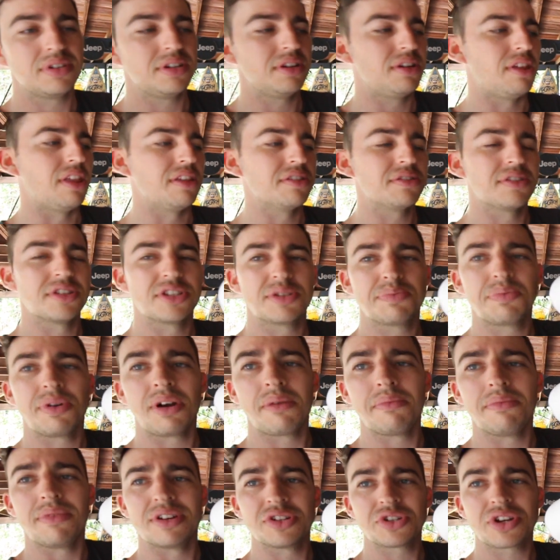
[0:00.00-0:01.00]
there's
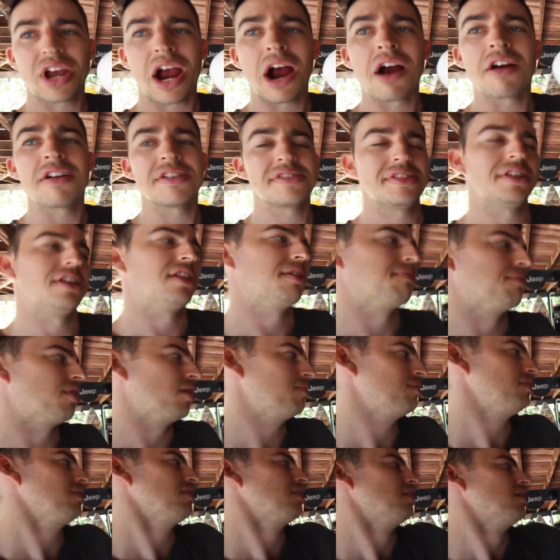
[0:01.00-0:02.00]
pretty much currency at the
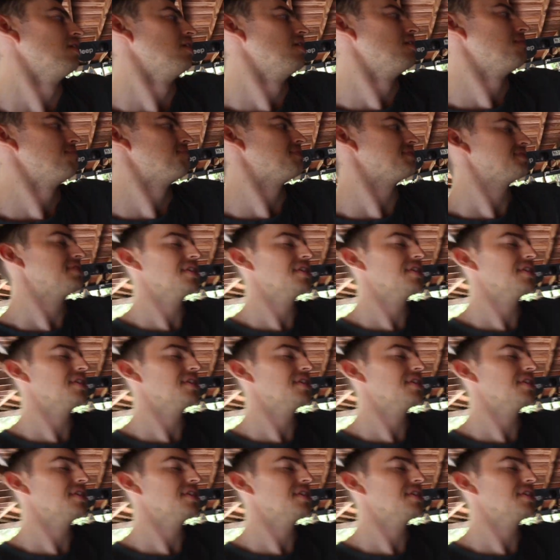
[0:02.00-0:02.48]
moment, but